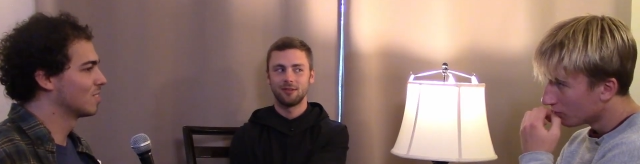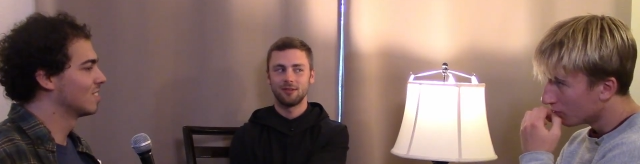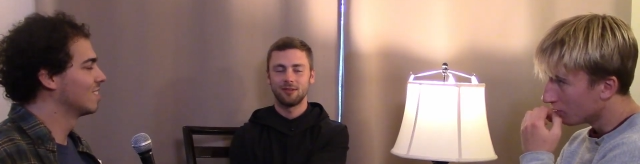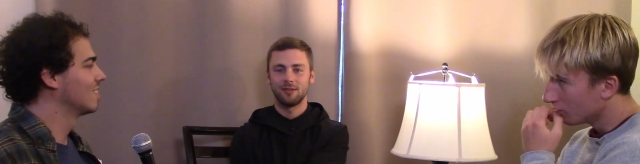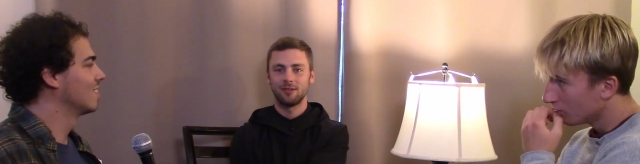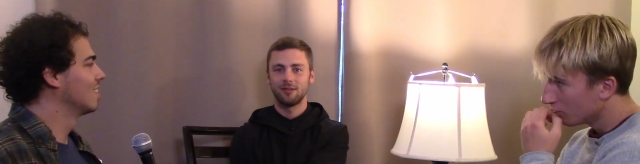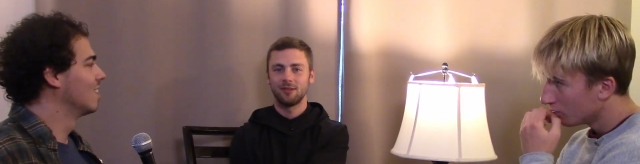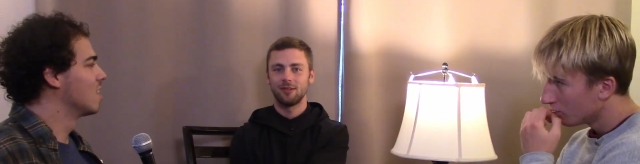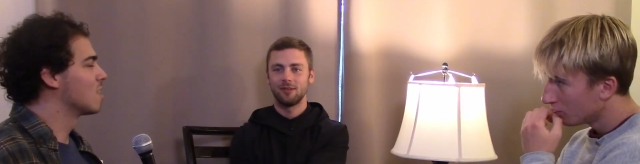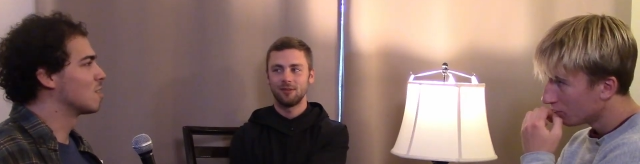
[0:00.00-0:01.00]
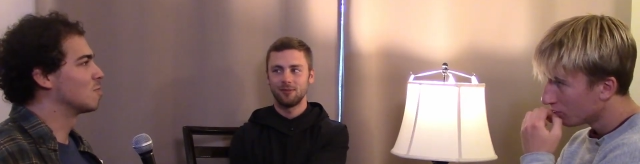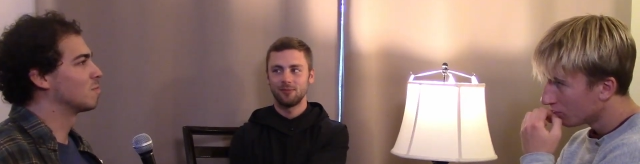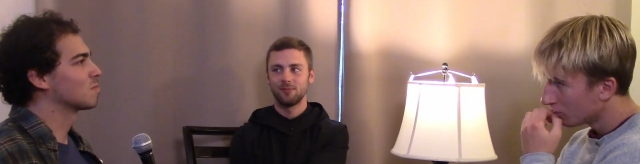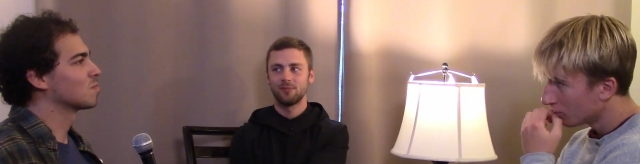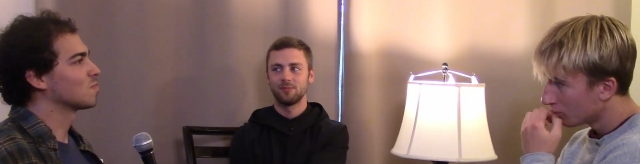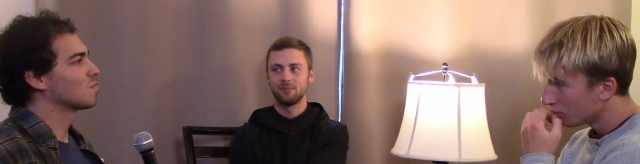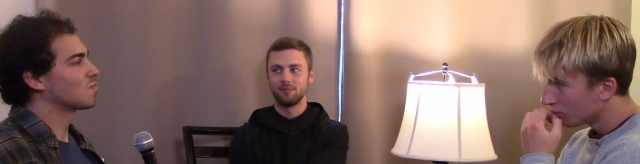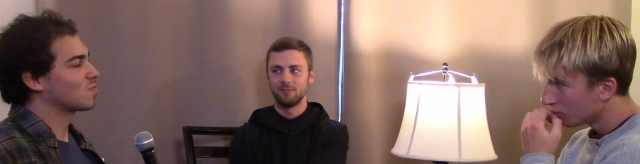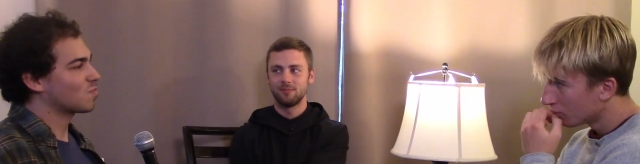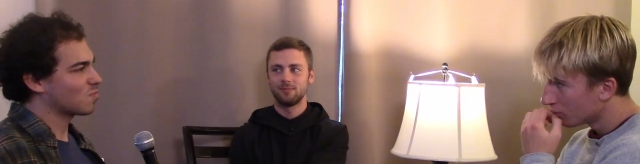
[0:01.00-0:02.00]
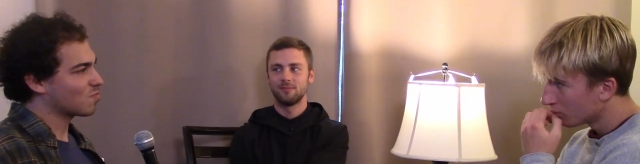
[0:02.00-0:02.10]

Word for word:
Speaker 1: Mm-hmm. Um, mm.